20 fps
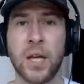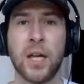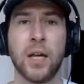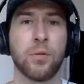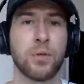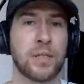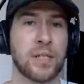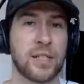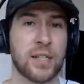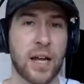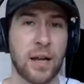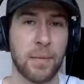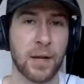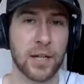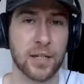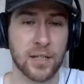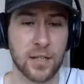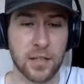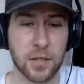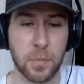It was the same
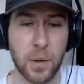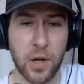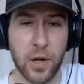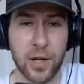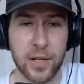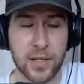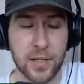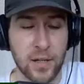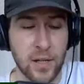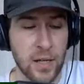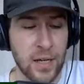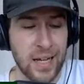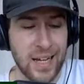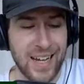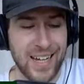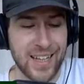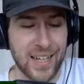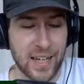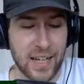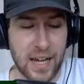against the Spurs
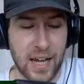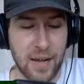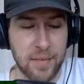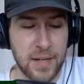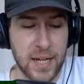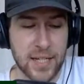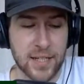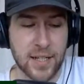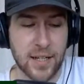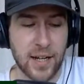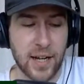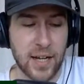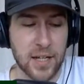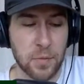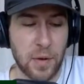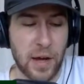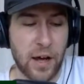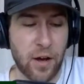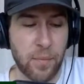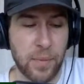in the game yesterday
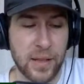as well.